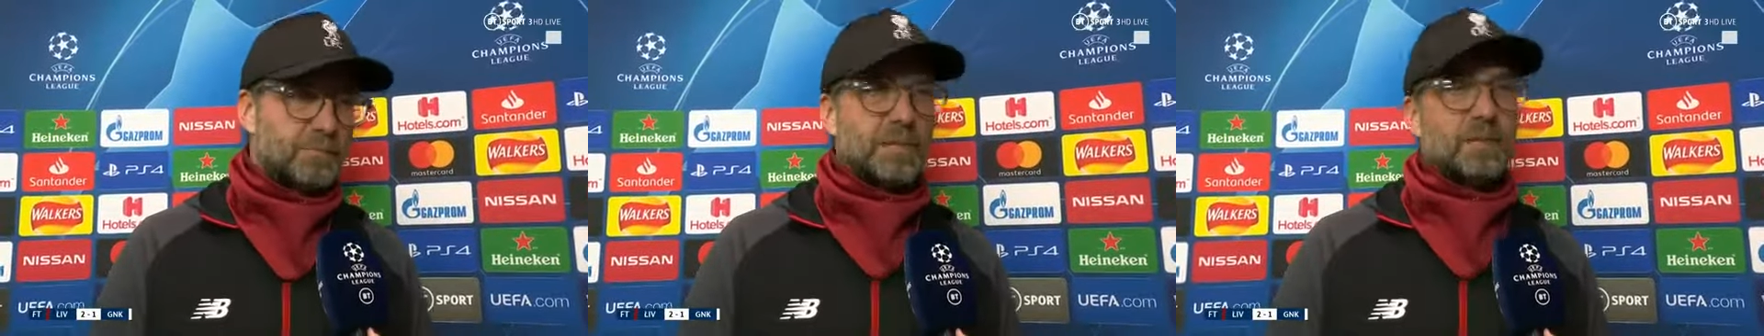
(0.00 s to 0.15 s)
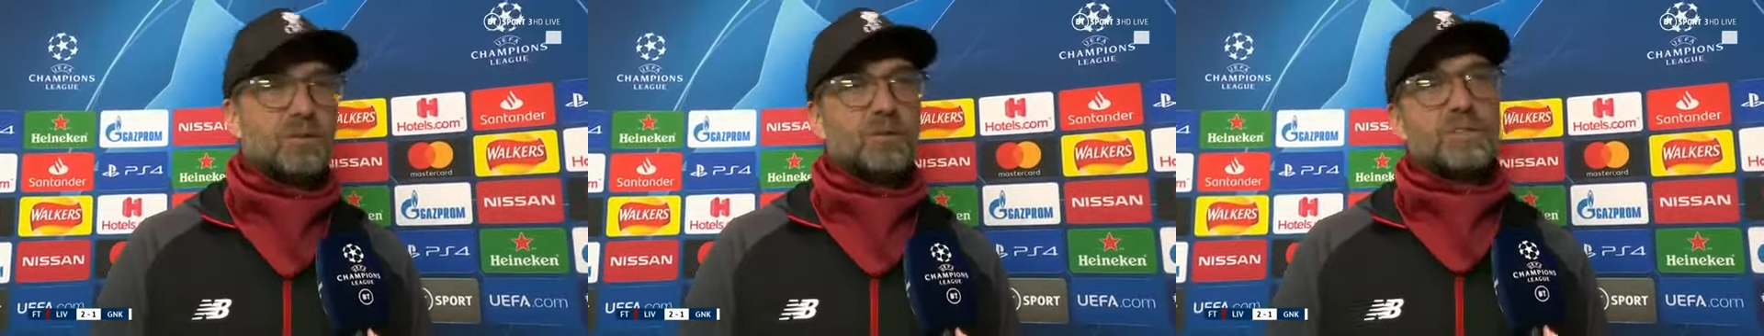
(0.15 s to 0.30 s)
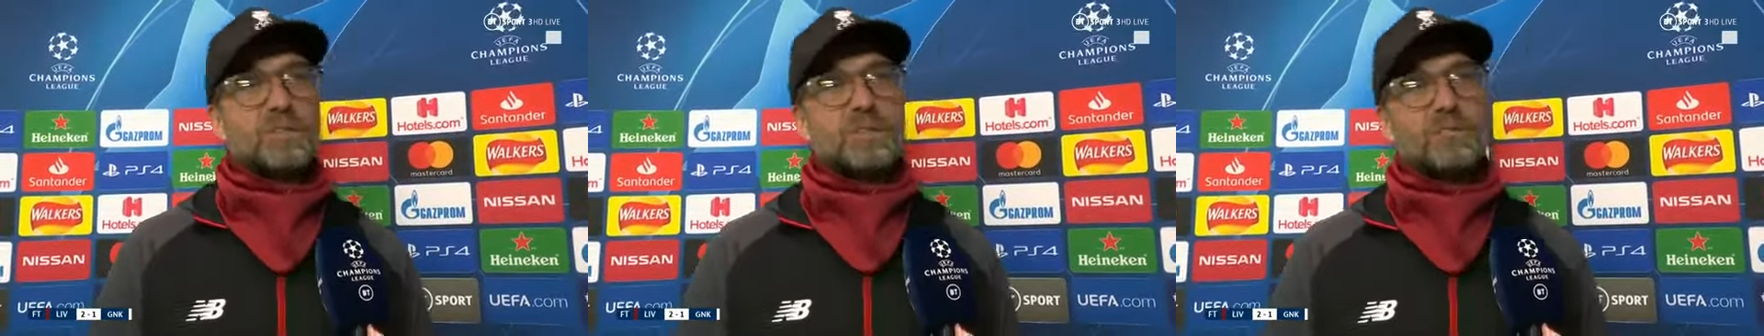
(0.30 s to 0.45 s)
but
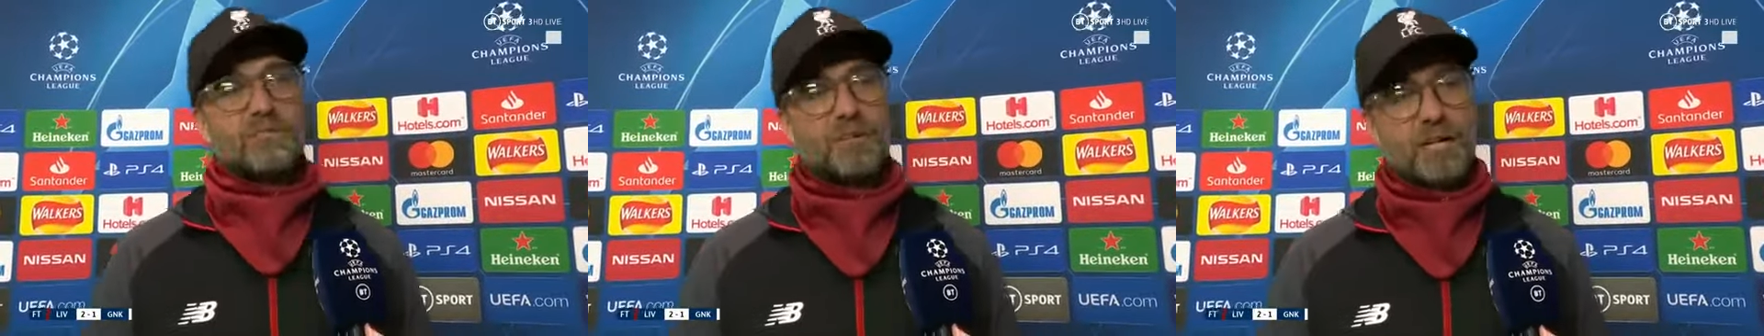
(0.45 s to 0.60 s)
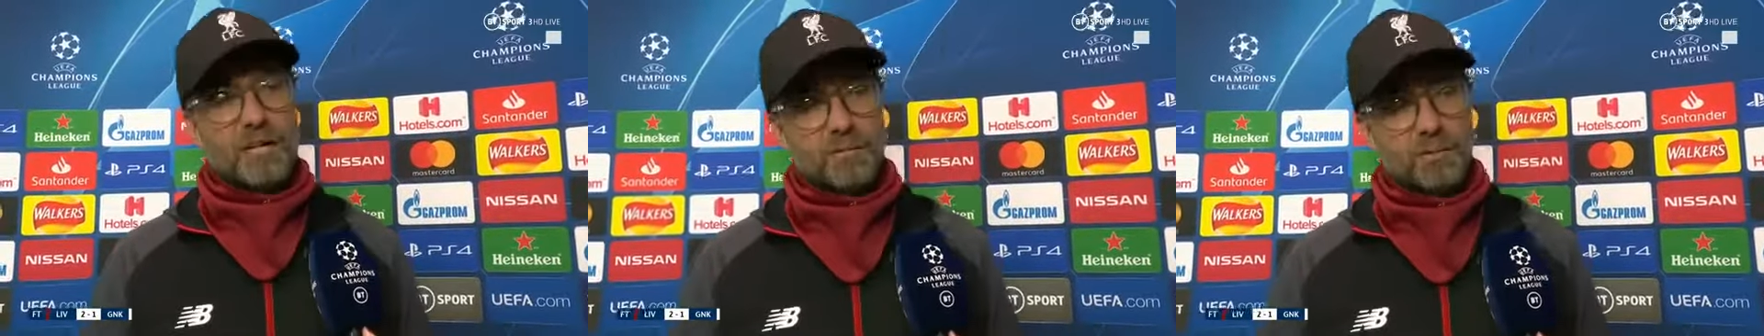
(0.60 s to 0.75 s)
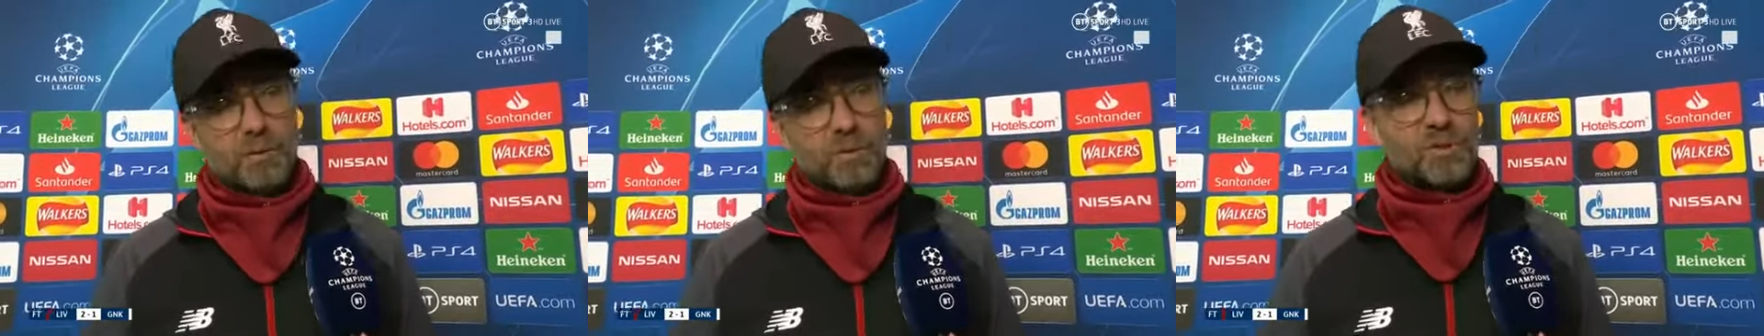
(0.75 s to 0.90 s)
it was in the
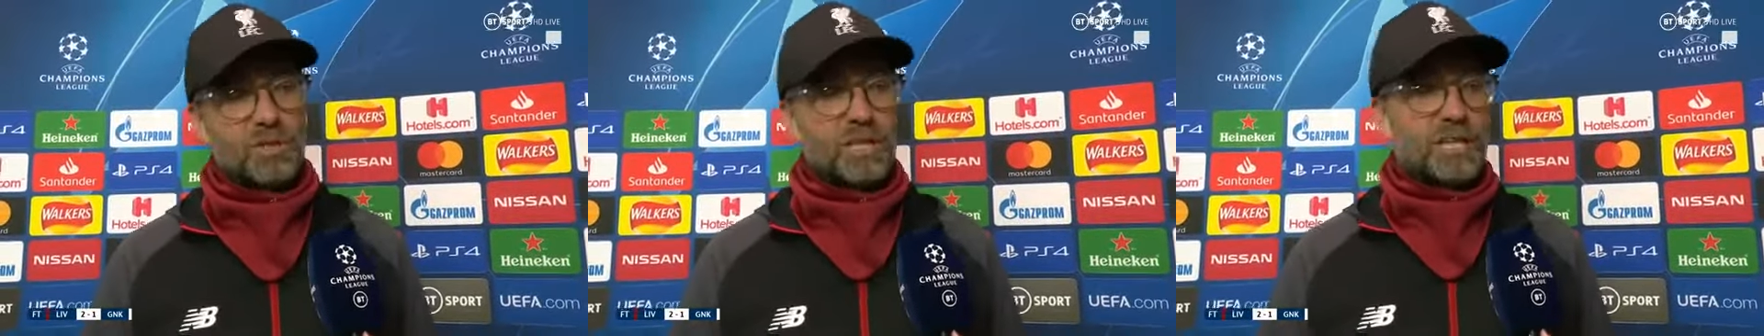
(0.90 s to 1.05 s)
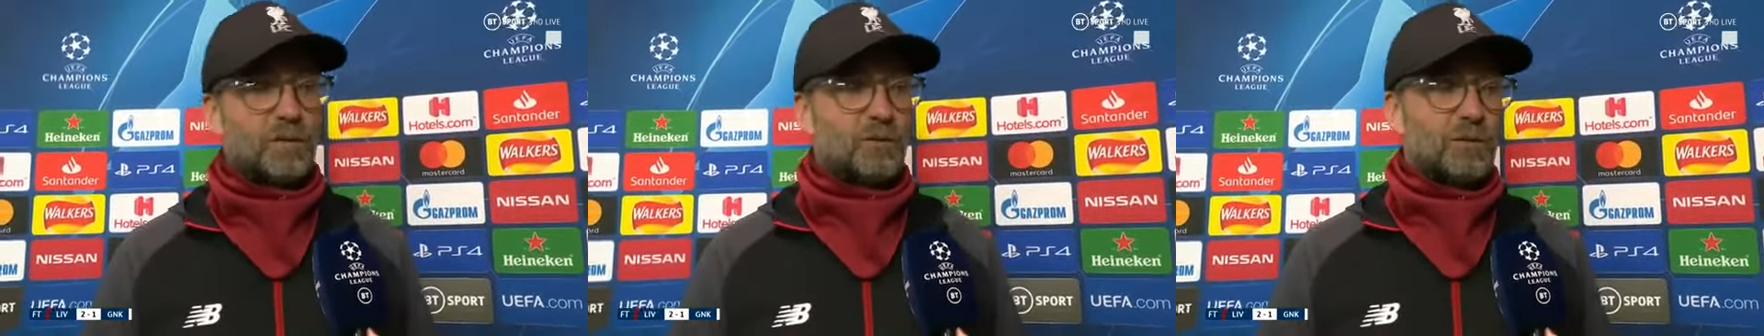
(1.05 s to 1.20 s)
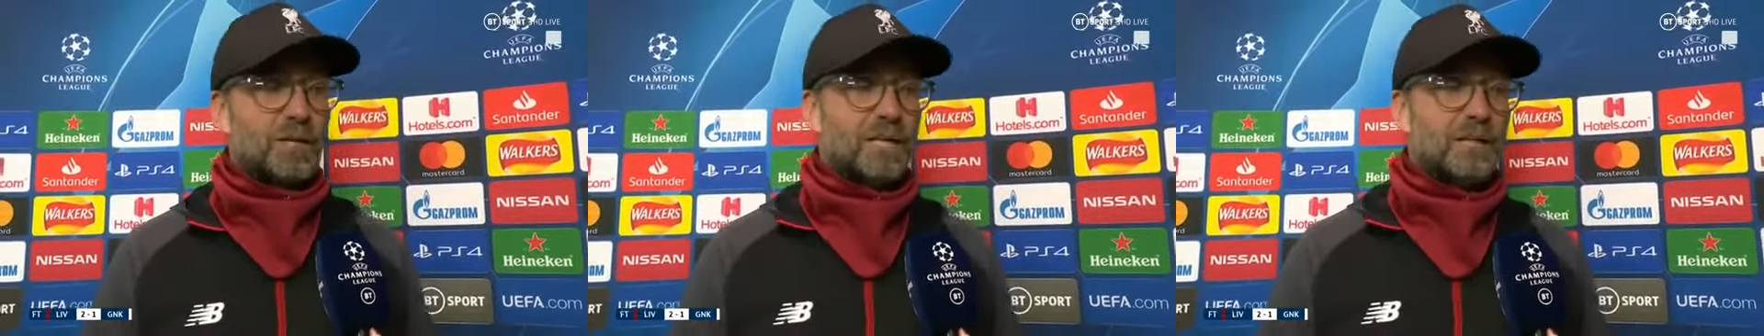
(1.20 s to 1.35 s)
far post
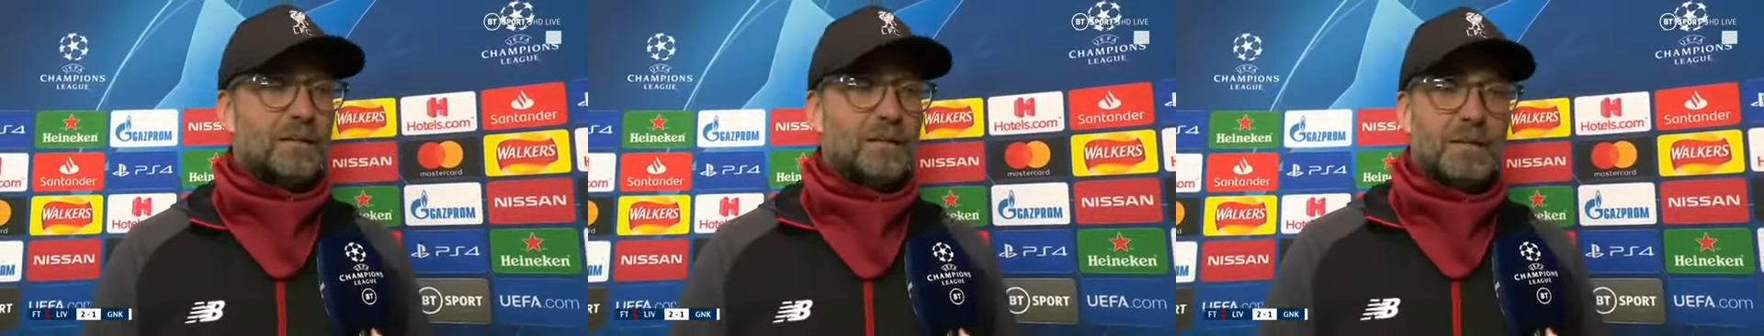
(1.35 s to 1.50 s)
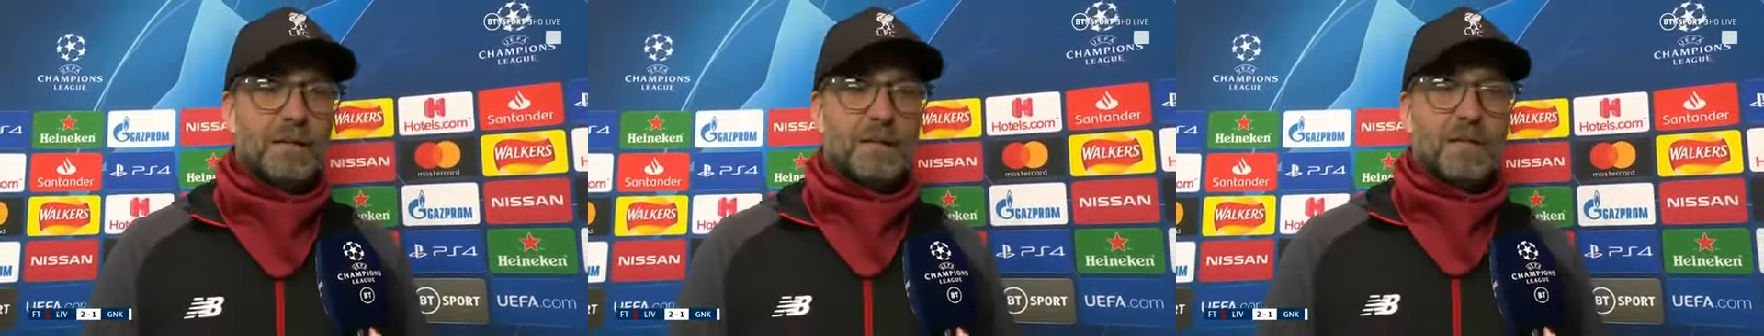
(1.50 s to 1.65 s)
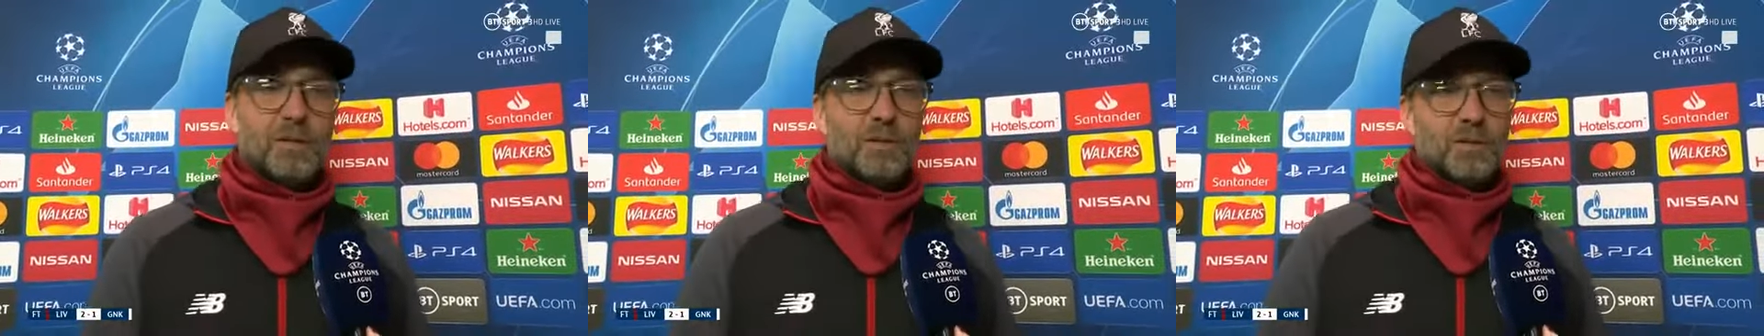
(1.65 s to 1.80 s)
area.
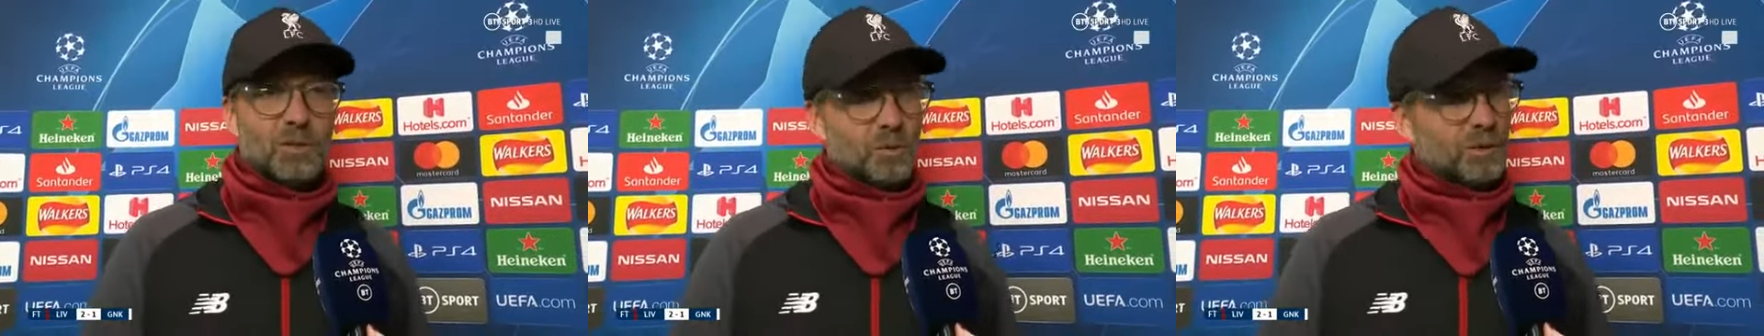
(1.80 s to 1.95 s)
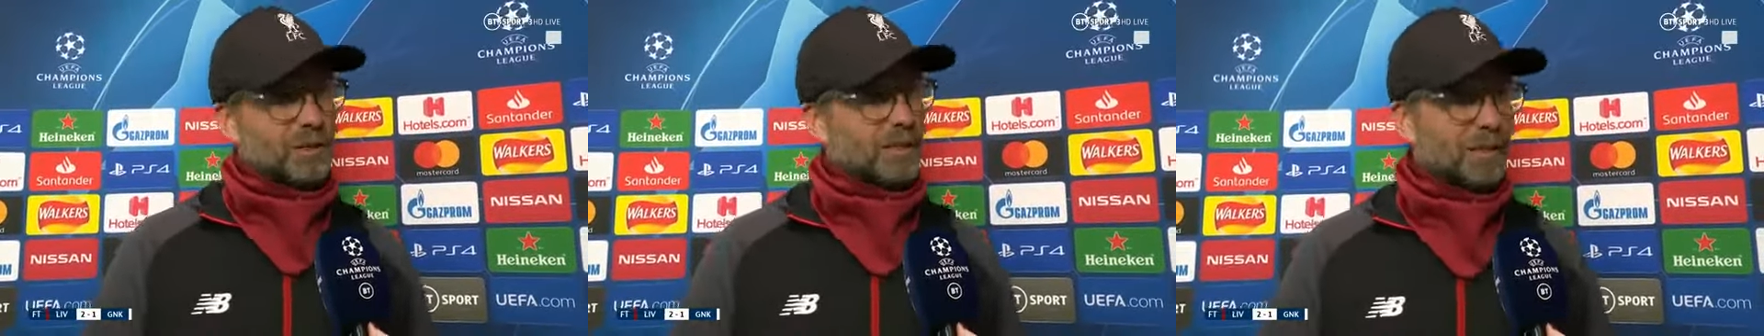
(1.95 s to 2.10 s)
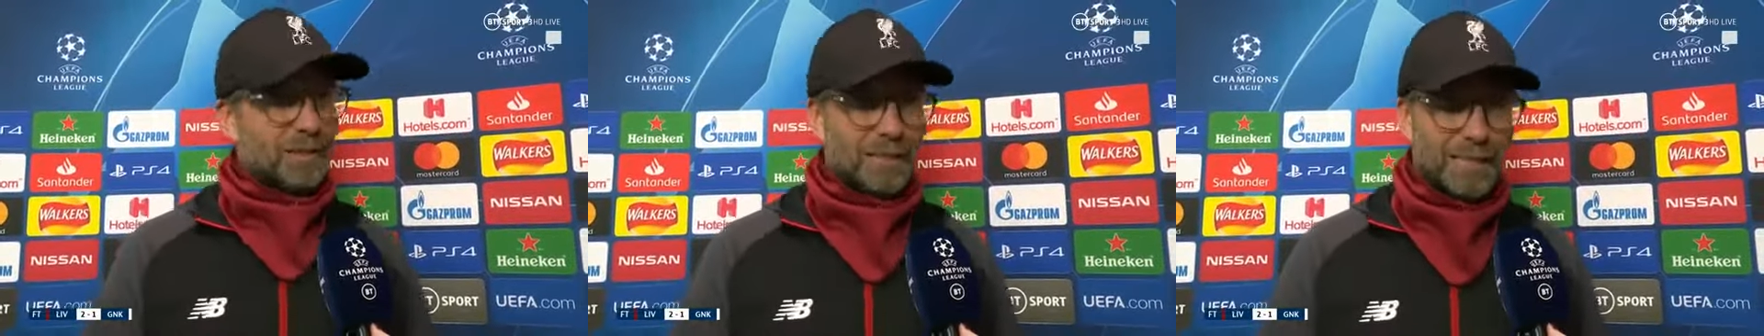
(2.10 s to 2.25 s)
So
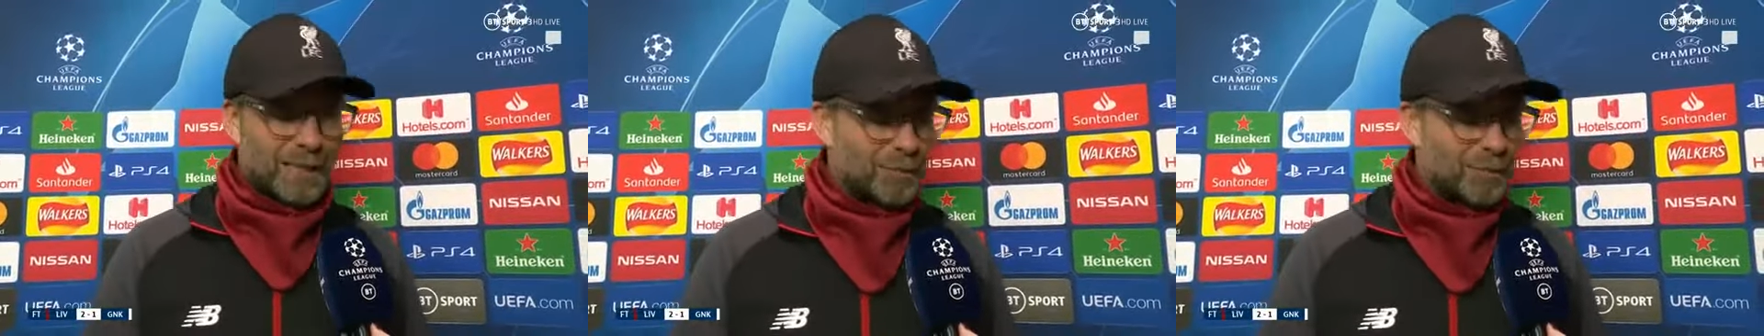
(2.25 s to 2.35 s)
nothing